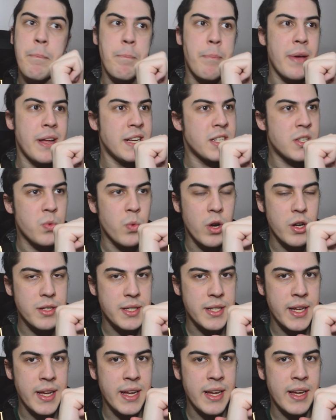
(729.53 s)
binge
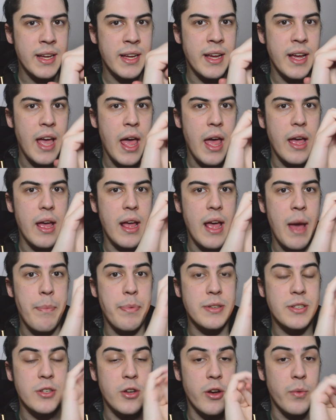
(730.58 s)
watching
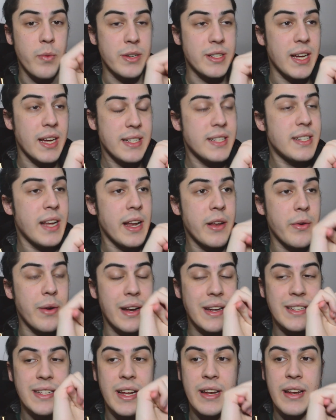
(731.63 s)
episode, which I
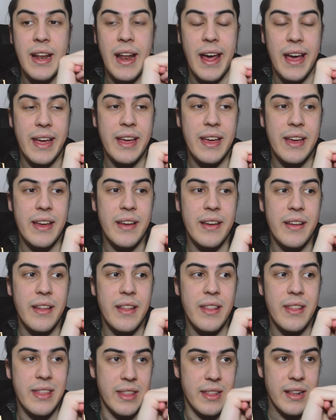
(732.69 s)
genuinely did like
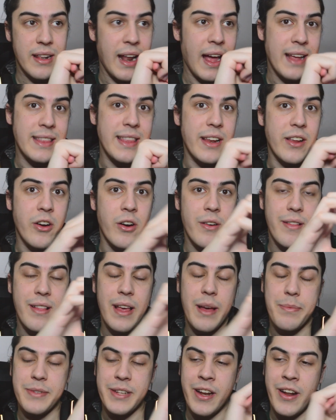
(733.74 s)
that
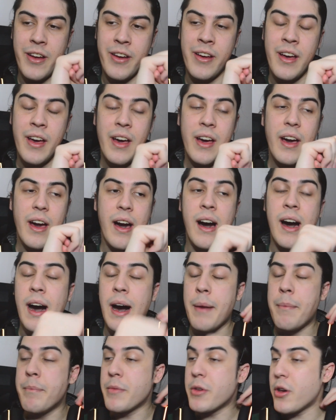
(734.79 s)
concept, you know.
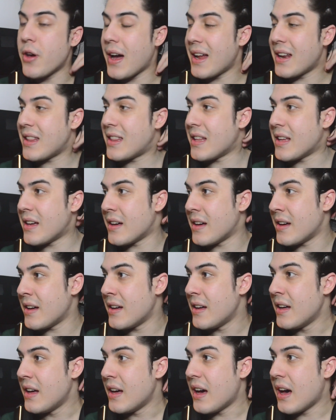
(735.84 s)
You had the